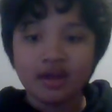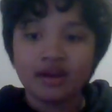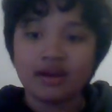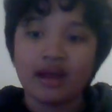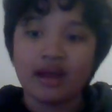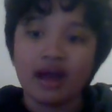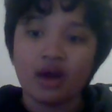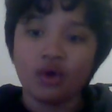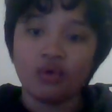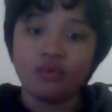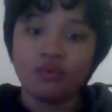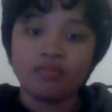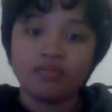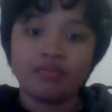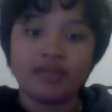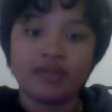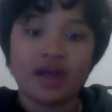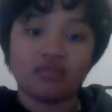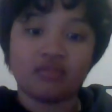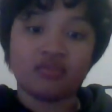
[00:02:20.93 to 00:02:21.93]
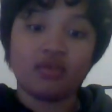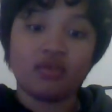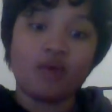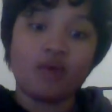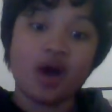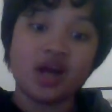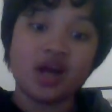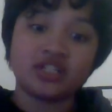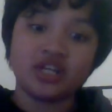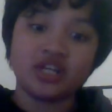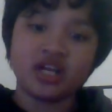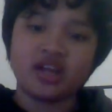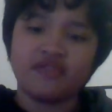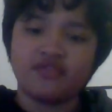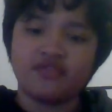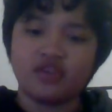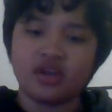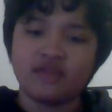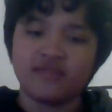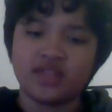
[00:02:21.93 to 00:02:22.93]
Now, thanks for watching,
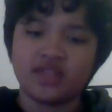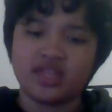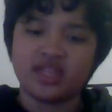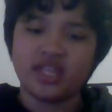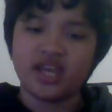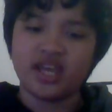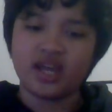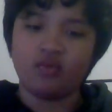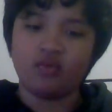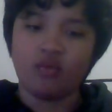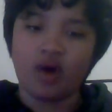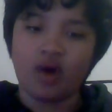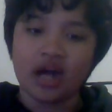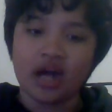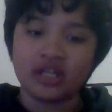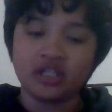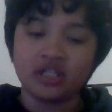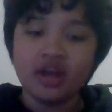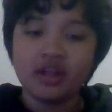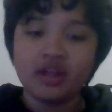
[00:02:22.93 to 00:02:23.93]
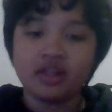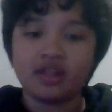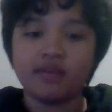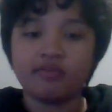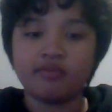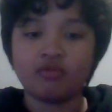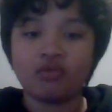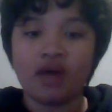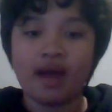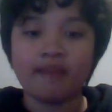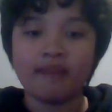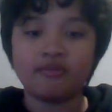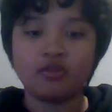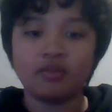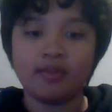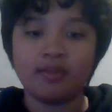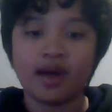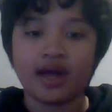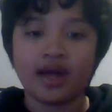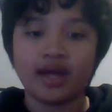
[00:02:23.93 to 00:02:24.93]
if you even did watch. Subscribe to
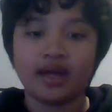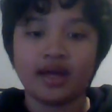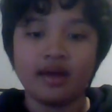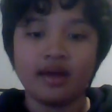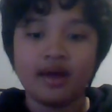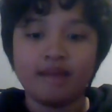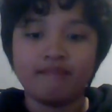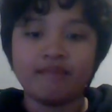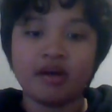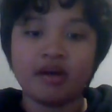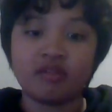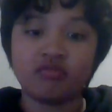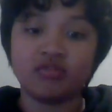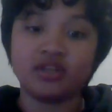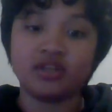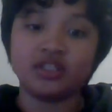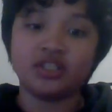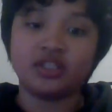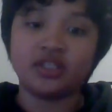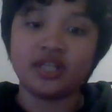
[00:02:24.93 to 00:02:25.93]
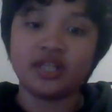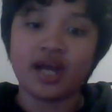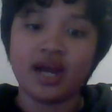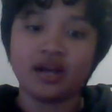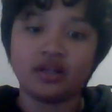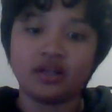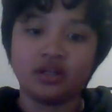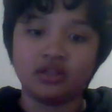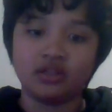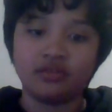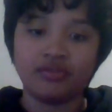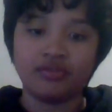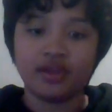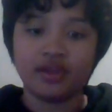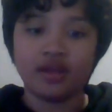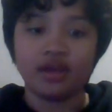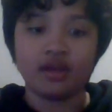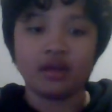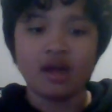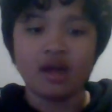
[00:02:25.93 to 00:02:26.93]
my best friend's channel.
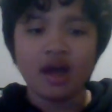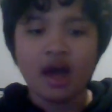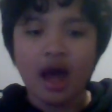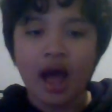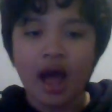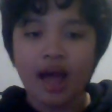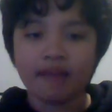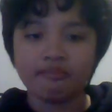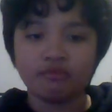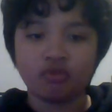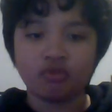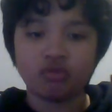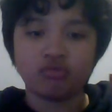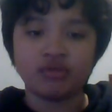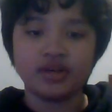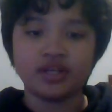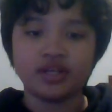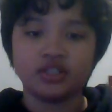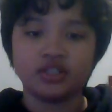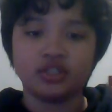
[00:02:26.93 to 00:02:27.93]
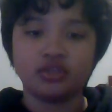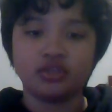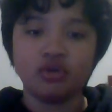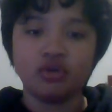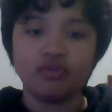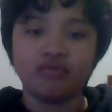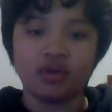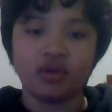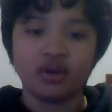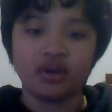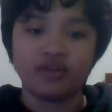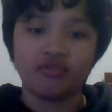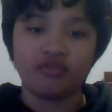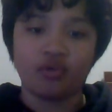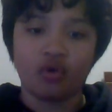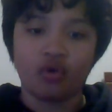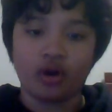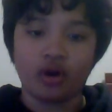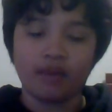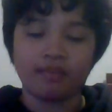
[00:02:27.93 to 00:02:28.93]
I'm
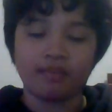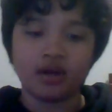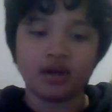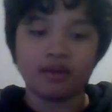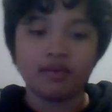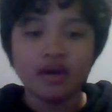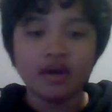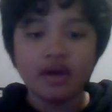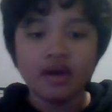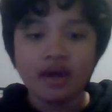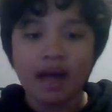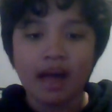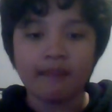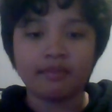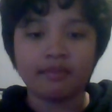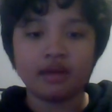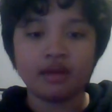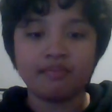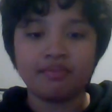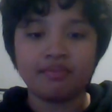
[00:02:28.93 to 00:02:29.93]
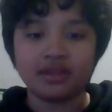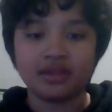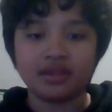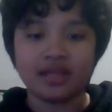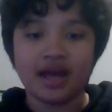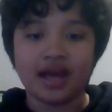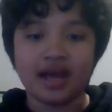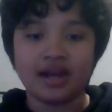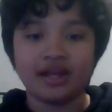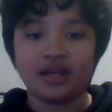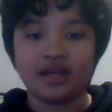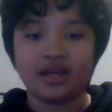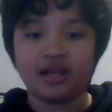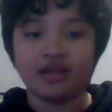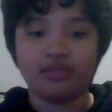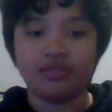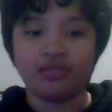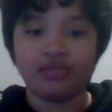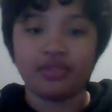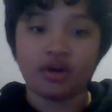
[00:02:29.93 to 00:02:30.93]
cringe244. I'm gonna I'm gonna put that
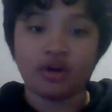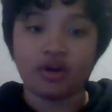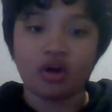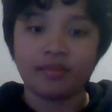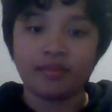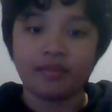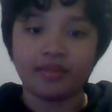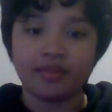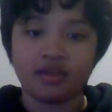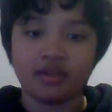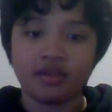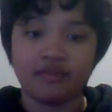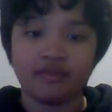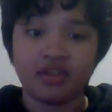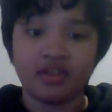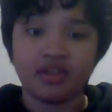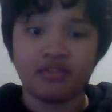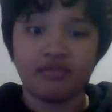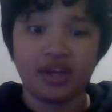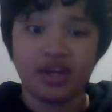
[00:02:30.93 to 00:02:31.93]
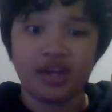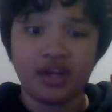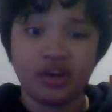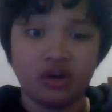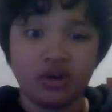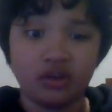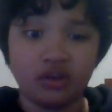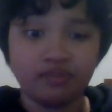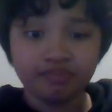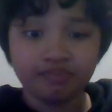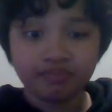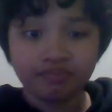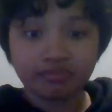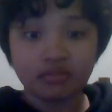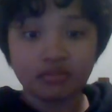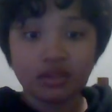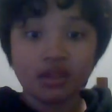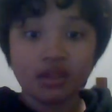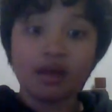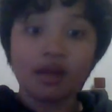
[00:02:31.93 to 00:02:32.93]
in the comments of this video.
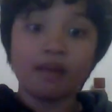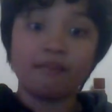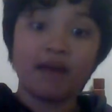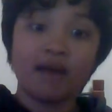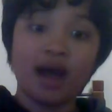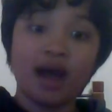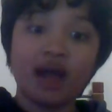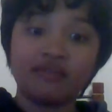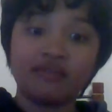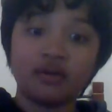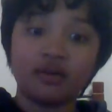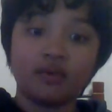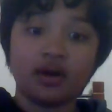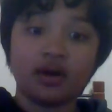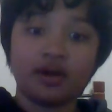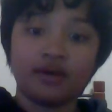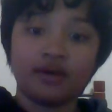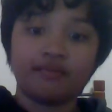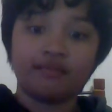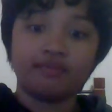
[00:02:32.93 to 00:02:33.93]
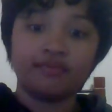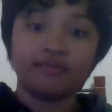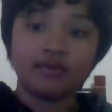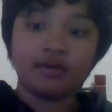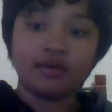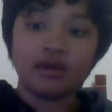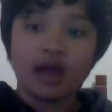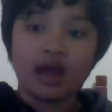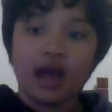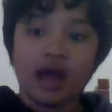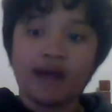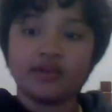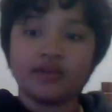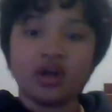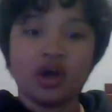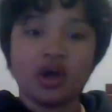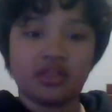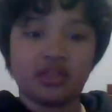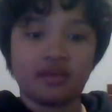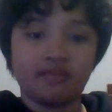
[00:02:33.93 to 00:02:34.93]
Bye everyone. Have an
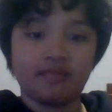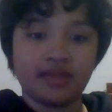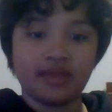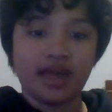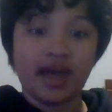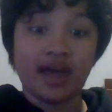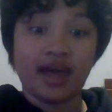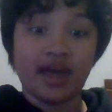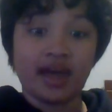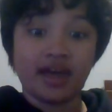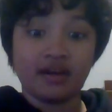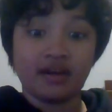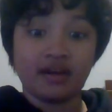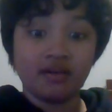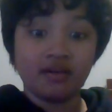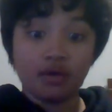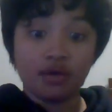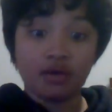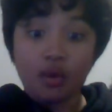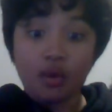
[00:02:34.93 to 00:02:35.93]
awesome day.